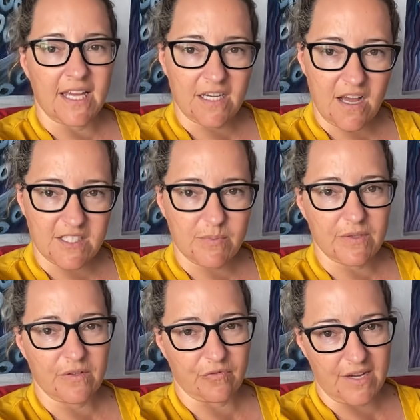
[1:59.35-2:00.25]
and
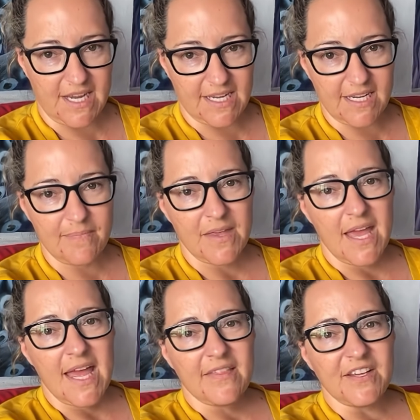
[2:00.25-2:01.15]
hospital if we need it. They